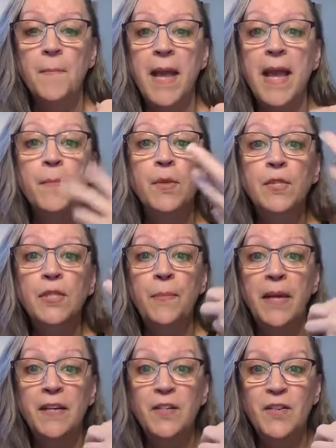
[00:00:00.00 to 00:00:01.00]
able to
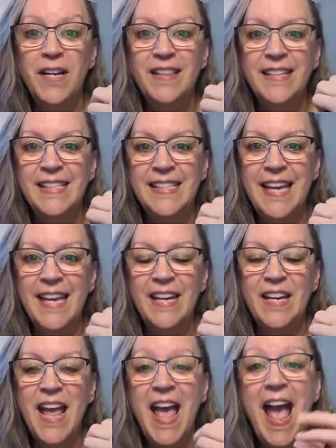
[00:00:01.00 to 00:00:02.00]
penetrate the
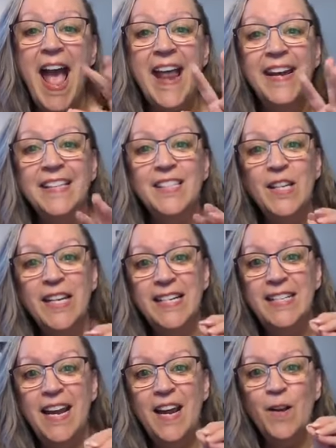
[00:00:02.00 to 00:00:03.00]
skin. And it's going to
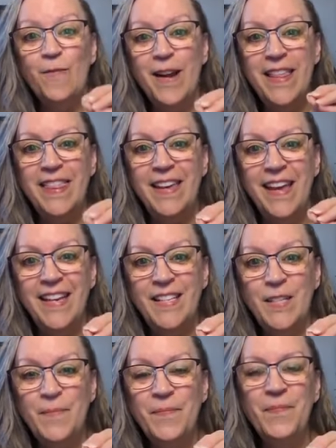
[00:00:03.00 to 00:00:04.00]
take with
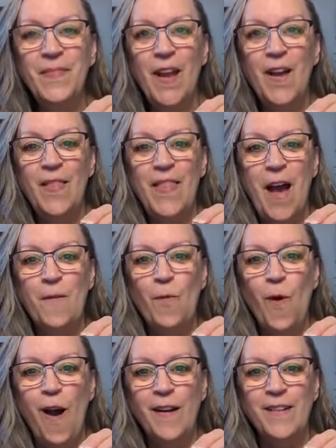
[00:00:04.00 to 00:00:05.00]
it that
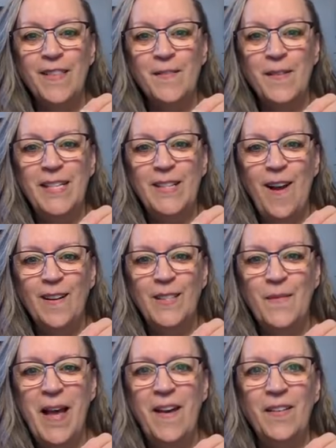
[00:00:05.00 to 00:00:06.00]
water that we talked
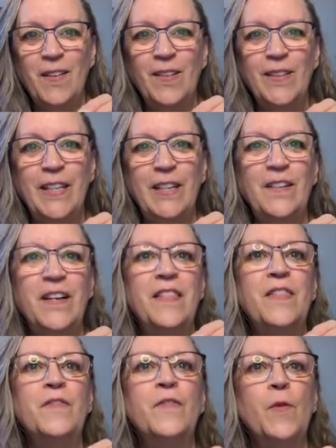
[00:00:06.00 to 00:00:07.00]
about earlier
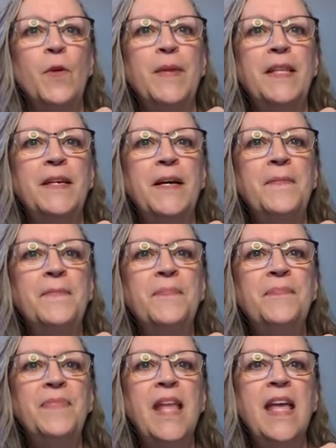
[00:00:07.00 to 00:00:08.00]
in the formula.
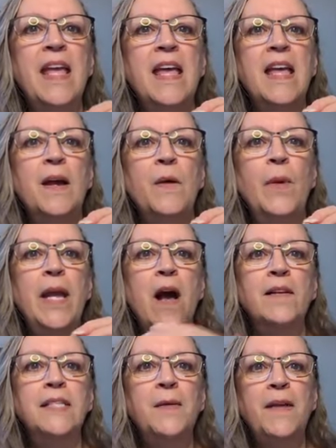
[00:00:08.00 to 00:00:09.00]
We
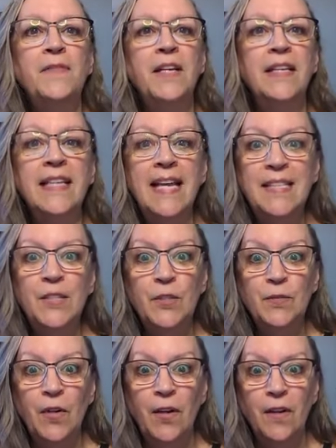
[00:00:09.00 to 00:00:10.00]
also have
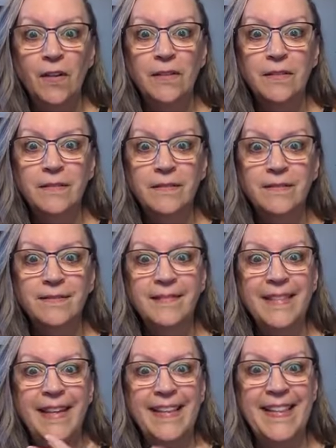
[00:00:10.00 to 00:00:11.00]
cholesterol
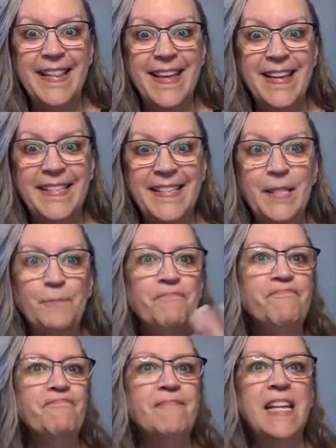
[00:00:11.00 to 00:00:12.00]
in this.
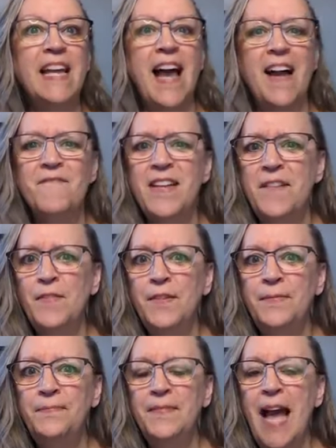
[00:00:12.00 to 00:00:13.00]

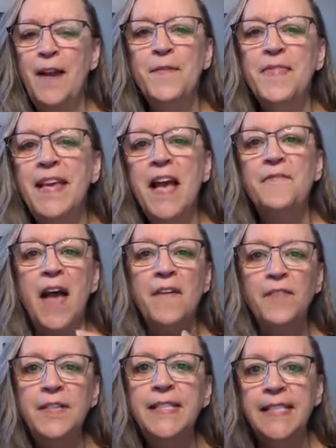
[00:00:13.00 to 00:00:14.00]
I don't think I've
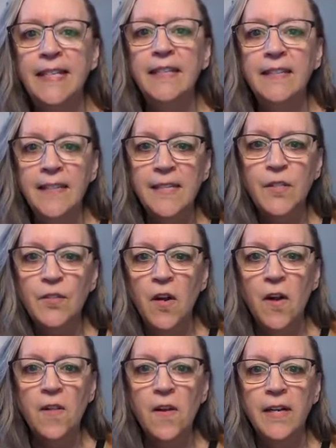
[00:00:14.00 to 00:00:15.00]
ever seen
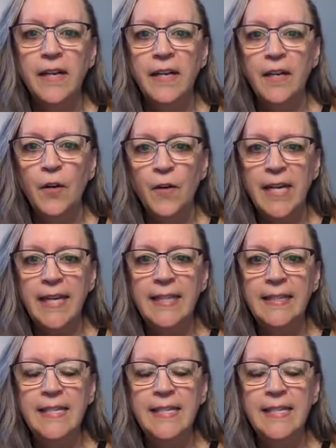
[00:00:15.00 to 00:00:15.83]
cholesterol on an ingredient